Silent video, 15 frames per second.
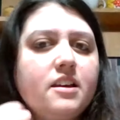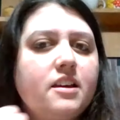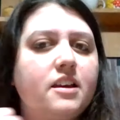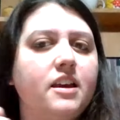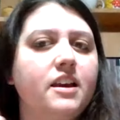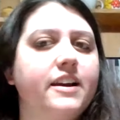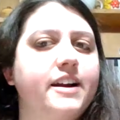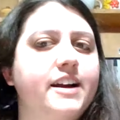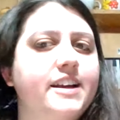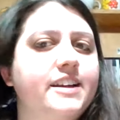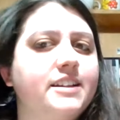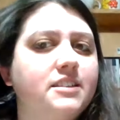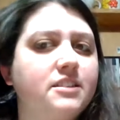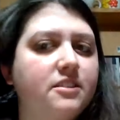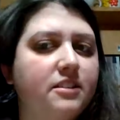Hey
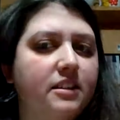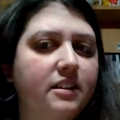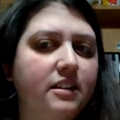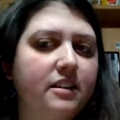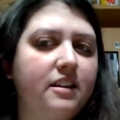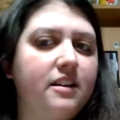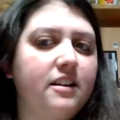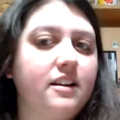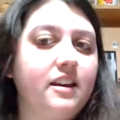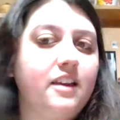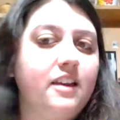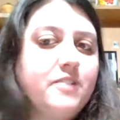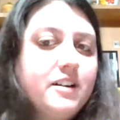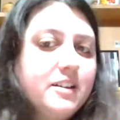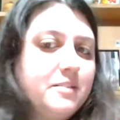guys. Hey,
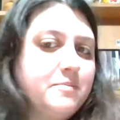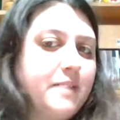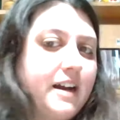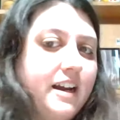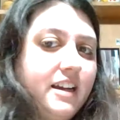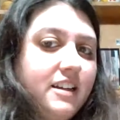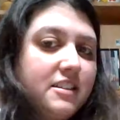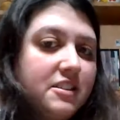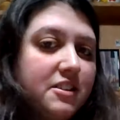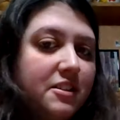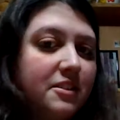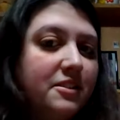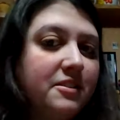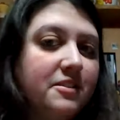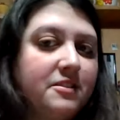welcome back.
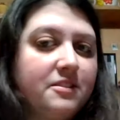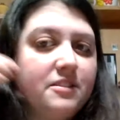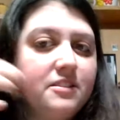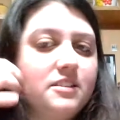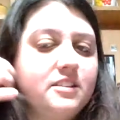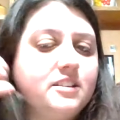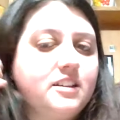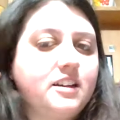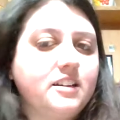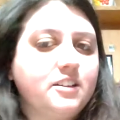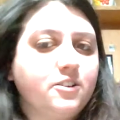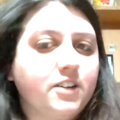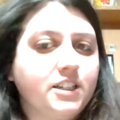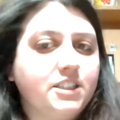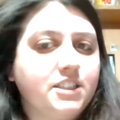So,
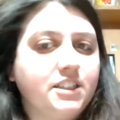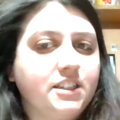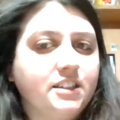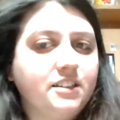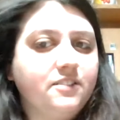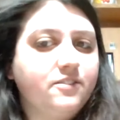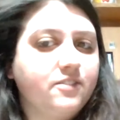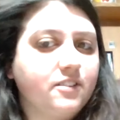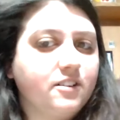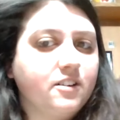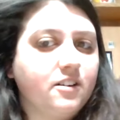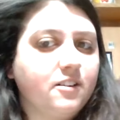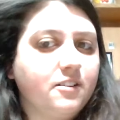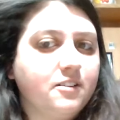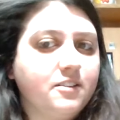question for
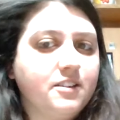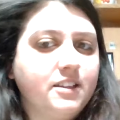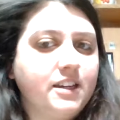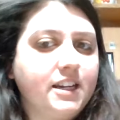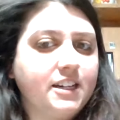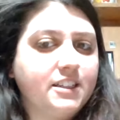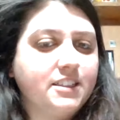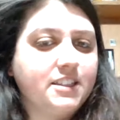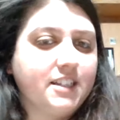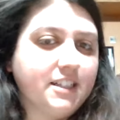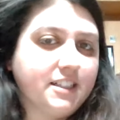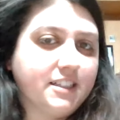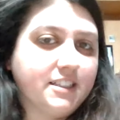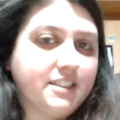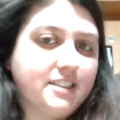all the
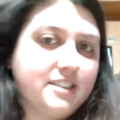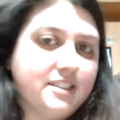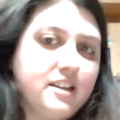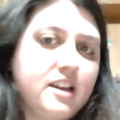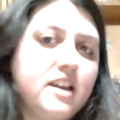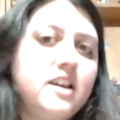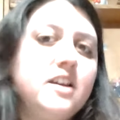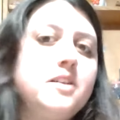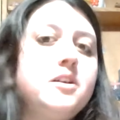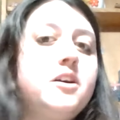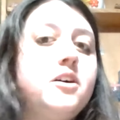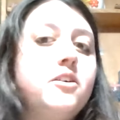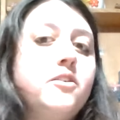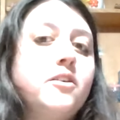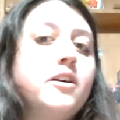hairstylists
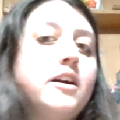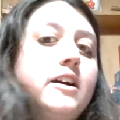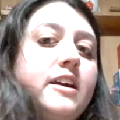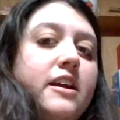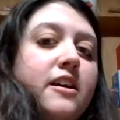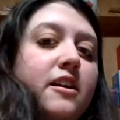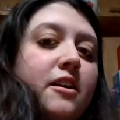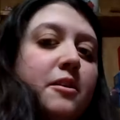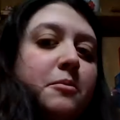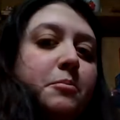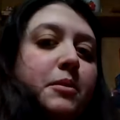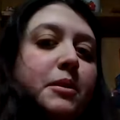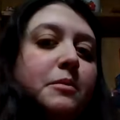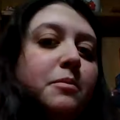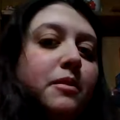or hair
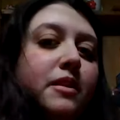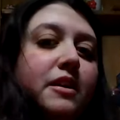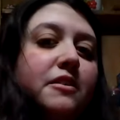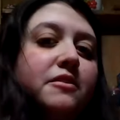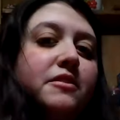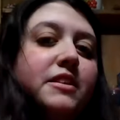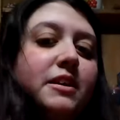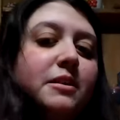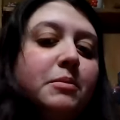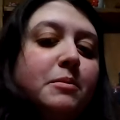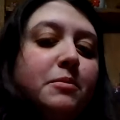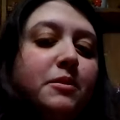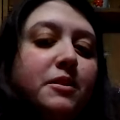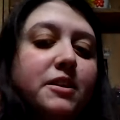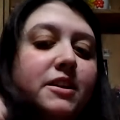people out there,
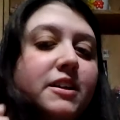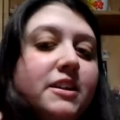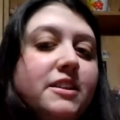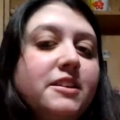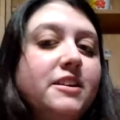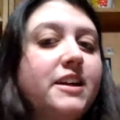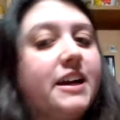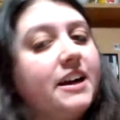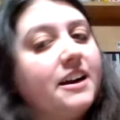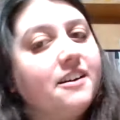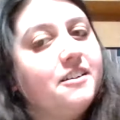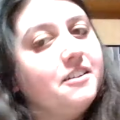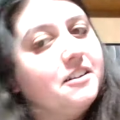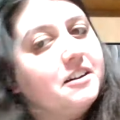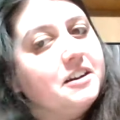people who are good at their
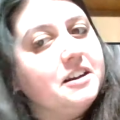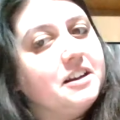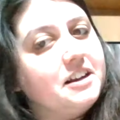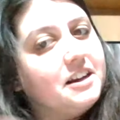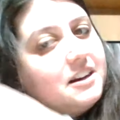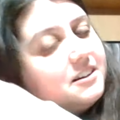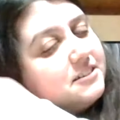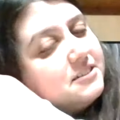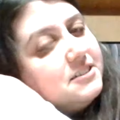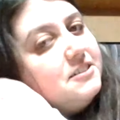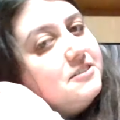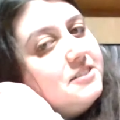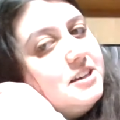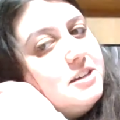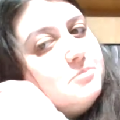hair, how do
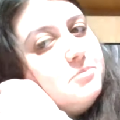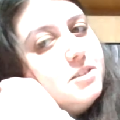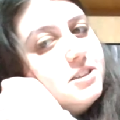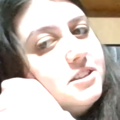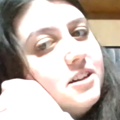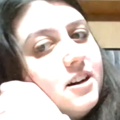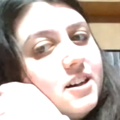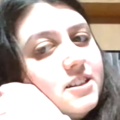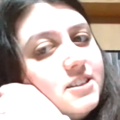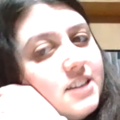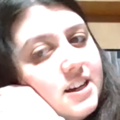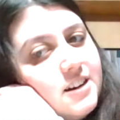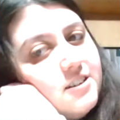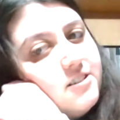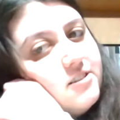you keep these knots
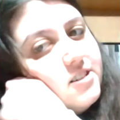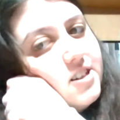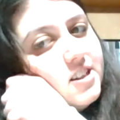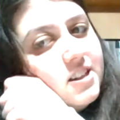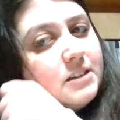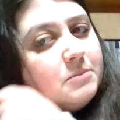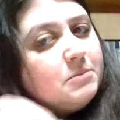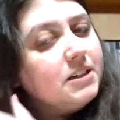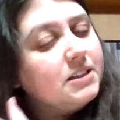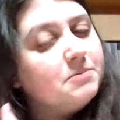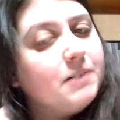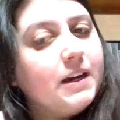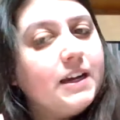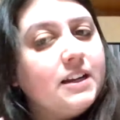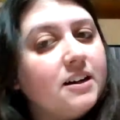out? Because
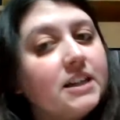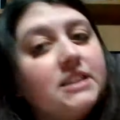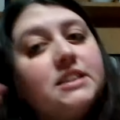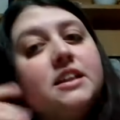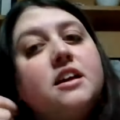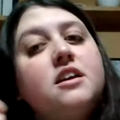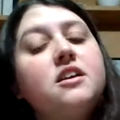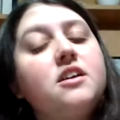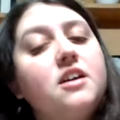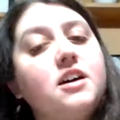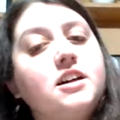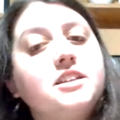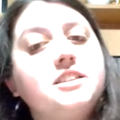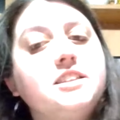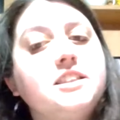my knots
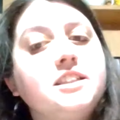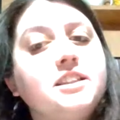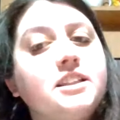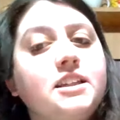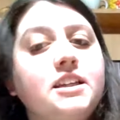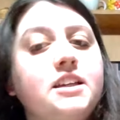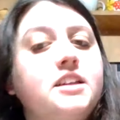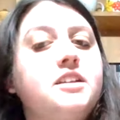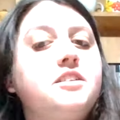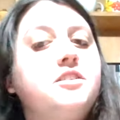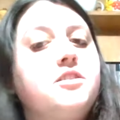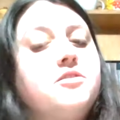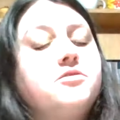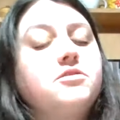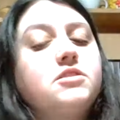constantly
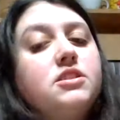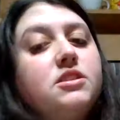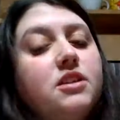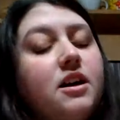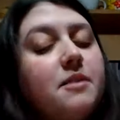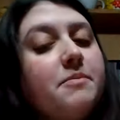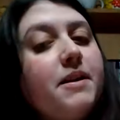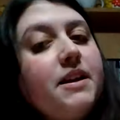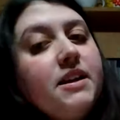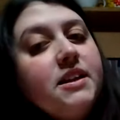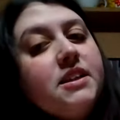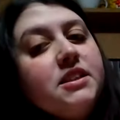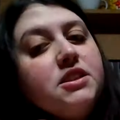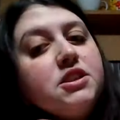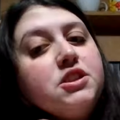don't stop and it
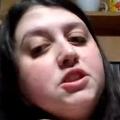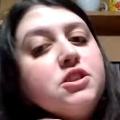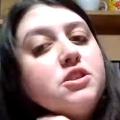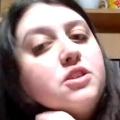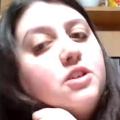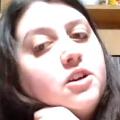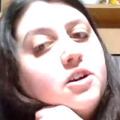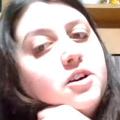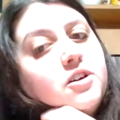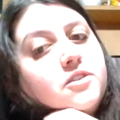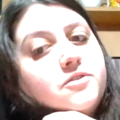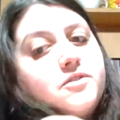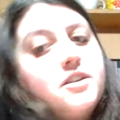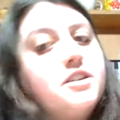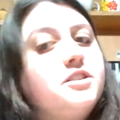is so
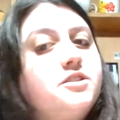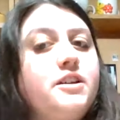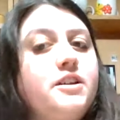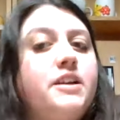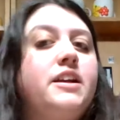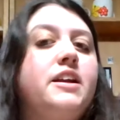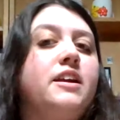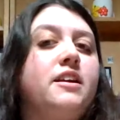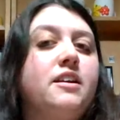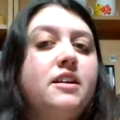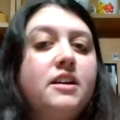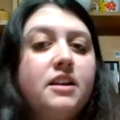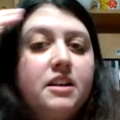frustrating.